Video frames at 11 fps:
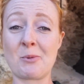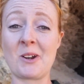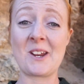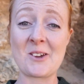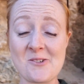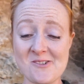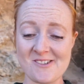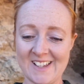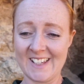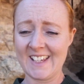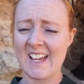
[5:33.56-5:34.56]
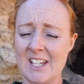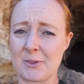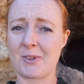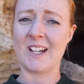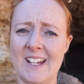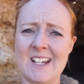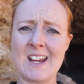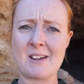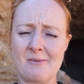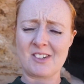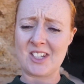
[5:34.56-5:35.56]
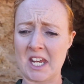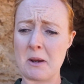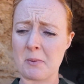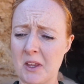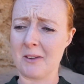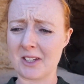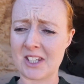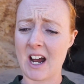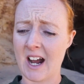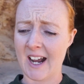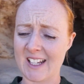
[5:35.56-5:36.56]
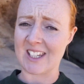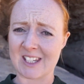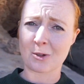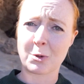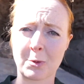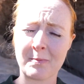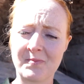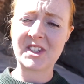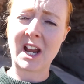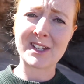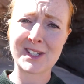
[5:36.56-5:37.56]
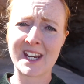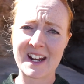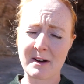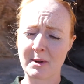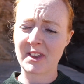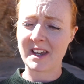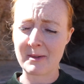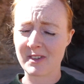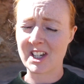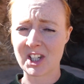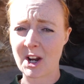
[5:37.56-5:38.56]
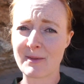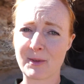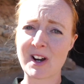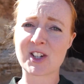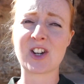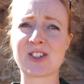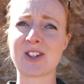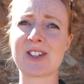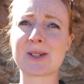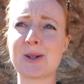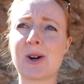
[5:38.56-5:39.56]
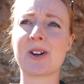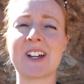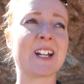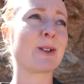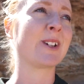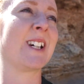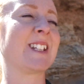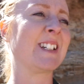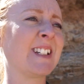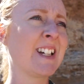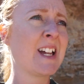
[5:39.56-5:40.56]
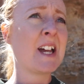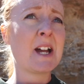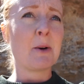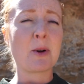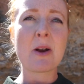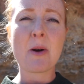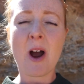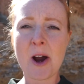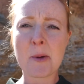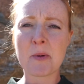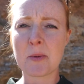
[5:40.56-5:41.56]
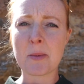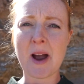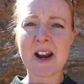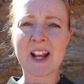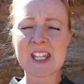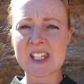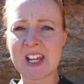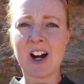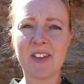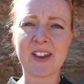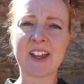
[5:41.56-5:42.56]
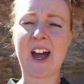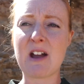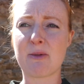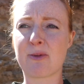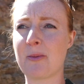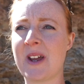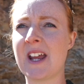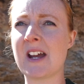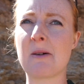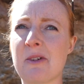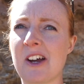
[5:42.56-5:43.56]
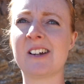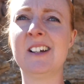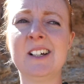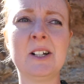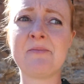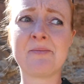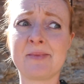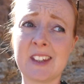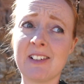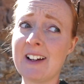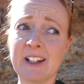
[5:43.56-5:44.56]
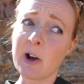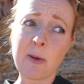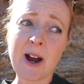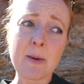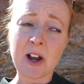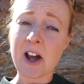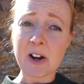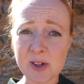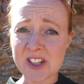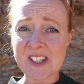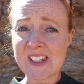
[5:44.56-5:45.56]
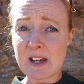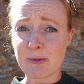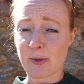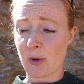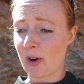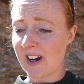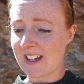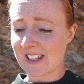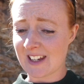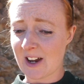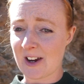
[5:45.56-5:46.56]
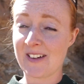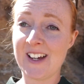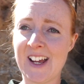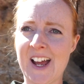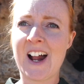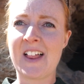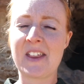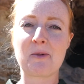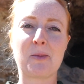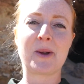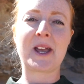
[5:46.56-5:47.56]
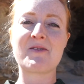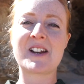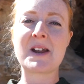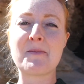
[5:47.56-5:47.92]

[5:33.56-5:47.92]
pretty cool. It's really steep though at the sides, it's all dusty and everything. We just don't have the right shoes on, so we're not going any further. We were hoping we'd be able to get to the other cave from here, but there ain't no way we're going across the sea for it, so I think we'll be giving it a